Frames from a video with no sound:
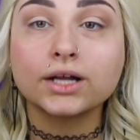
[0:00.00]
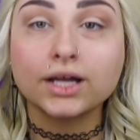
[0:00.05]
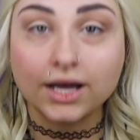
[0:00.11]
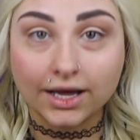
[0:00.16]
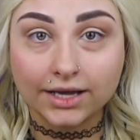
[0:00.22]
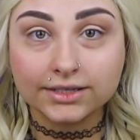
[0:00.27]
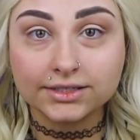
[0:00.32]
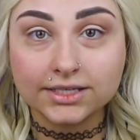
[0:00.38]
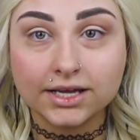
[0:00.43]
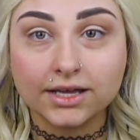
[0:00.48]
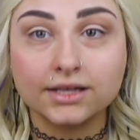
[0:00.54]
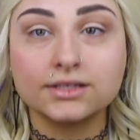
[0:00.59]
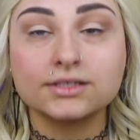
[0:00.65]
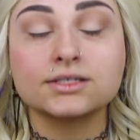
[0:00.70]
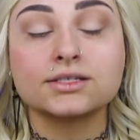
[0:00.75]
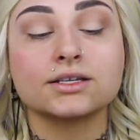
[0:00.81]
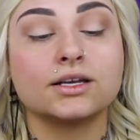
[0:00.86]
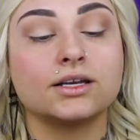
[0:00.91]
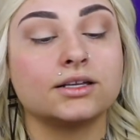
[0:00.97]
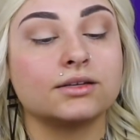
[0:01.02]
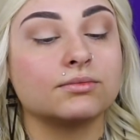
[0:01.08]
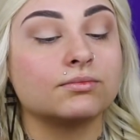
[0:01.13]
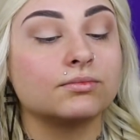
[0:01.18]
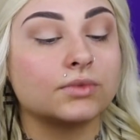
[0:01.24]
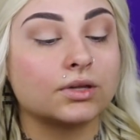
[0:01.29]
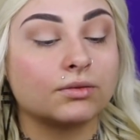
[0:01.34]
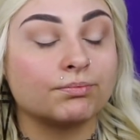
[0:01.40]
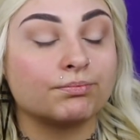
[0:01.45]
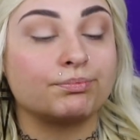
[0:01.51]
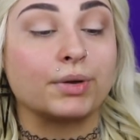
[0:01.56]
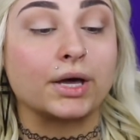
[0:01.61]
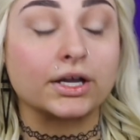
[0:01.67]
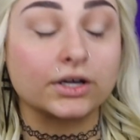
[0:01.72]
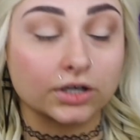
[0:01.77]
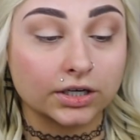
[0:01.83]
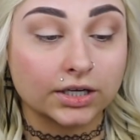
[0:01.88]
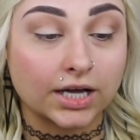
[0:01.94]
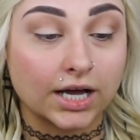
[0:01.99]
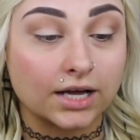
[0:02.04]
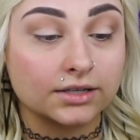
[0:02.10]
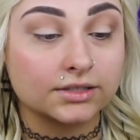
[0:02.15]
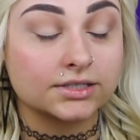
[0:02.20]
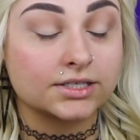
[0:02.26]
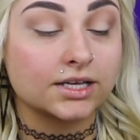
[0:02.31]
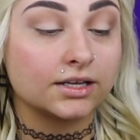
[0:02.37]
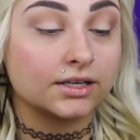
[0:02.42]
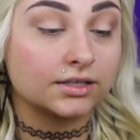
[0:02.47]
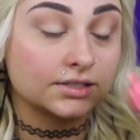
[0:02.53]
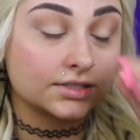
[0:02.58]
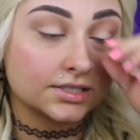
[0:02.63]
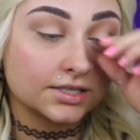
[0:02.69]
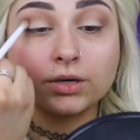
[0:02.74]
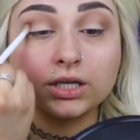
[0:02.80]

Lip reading: content and better content.